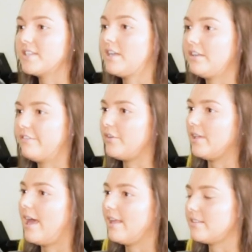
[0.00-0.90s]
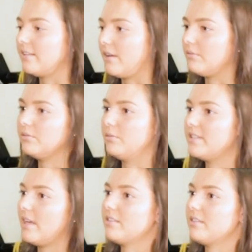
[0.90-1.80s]
of a sudden, you feel your lats. You're like,
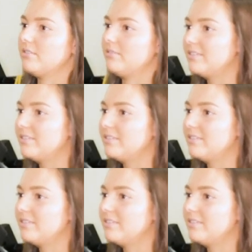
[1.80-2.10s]
what's that muscle?